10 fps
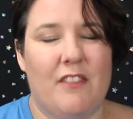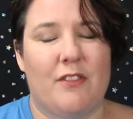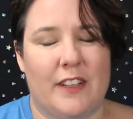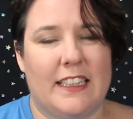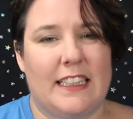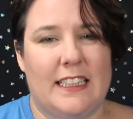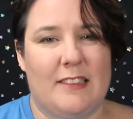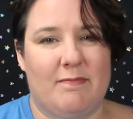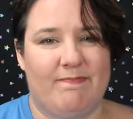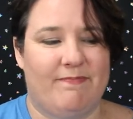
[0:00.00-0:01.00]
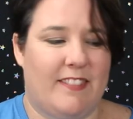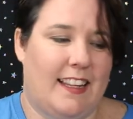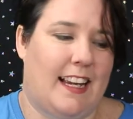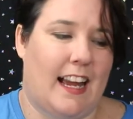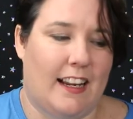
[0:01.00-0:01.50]
really
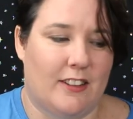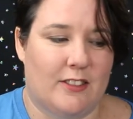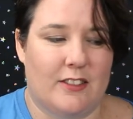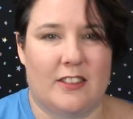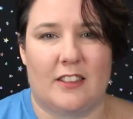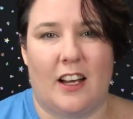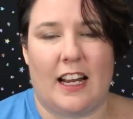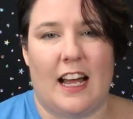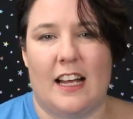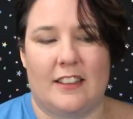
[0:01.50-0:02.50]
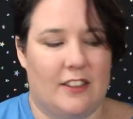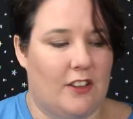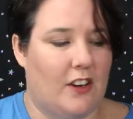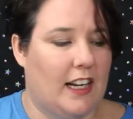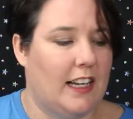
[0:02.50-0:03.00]
thick ankles. I can't
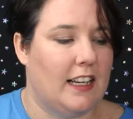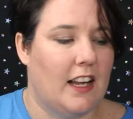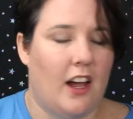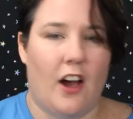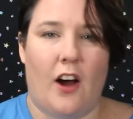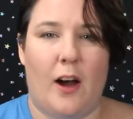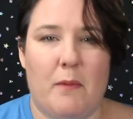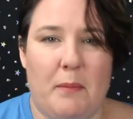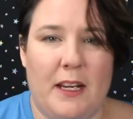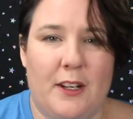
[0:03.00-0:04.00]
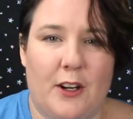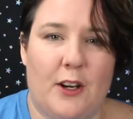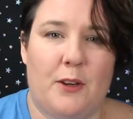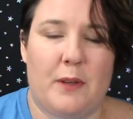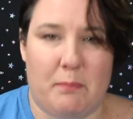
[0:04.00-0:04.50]
deny it. I'm a big
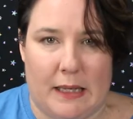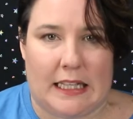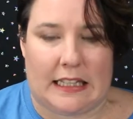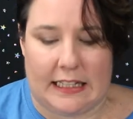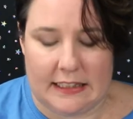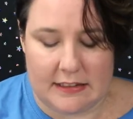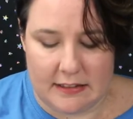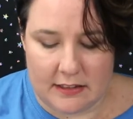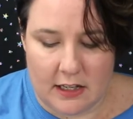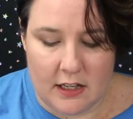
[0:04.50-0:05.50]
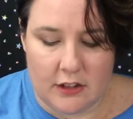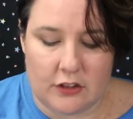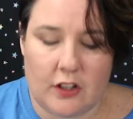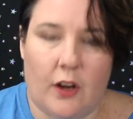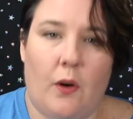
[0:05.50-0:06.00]
girl with big legs.
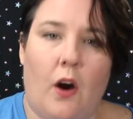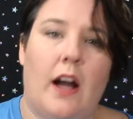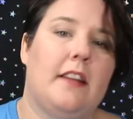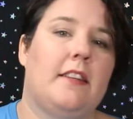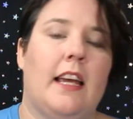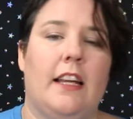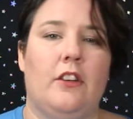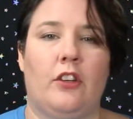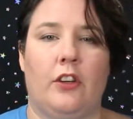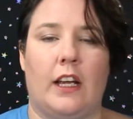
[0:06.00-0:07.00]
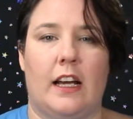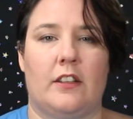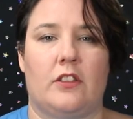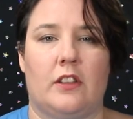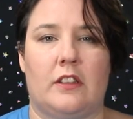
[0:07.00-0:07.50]
So I tend to
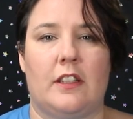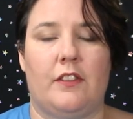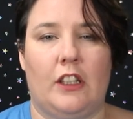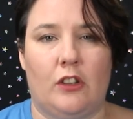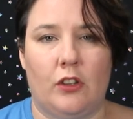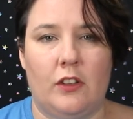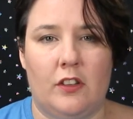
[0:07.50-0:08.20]
cast on 72